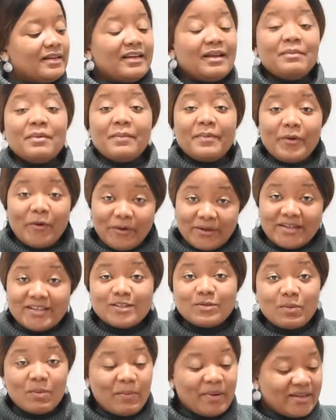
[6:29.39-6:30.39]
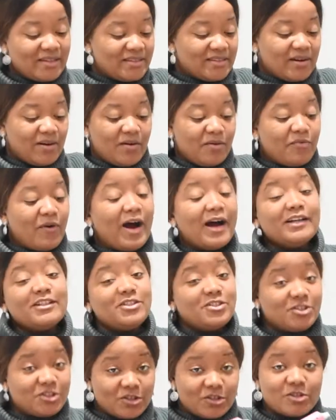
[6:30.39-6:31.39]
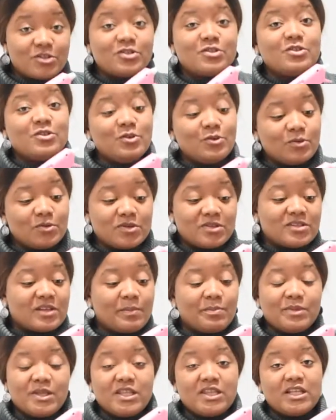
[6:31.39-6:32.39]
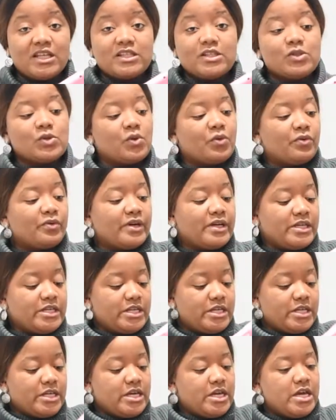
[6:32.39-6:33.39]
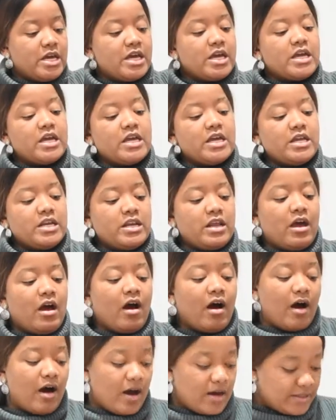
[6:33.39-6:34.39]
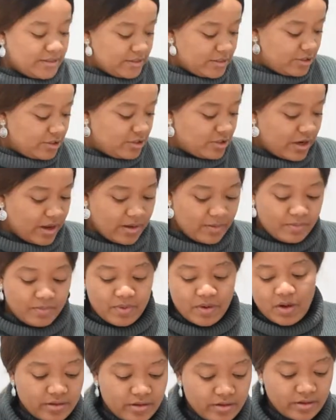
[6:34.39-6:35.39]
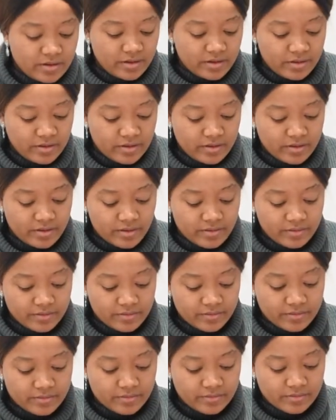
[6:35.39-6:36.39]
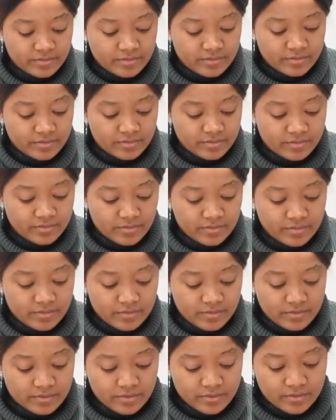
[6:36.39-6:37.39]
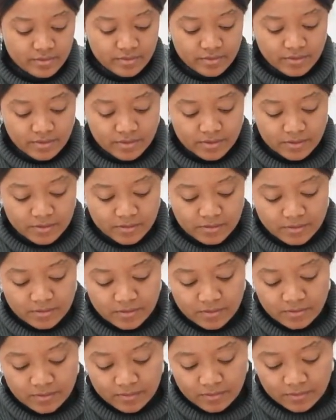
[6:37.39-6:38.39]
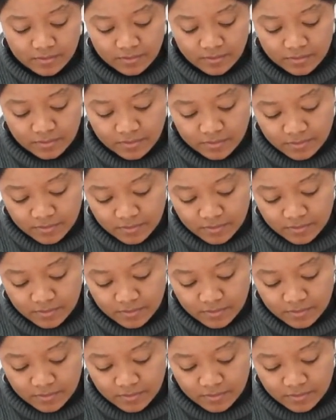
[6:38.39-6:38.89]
let me be honest with myself and just use something that's already in a heart shape. Okay, so we're gonna go and glue this.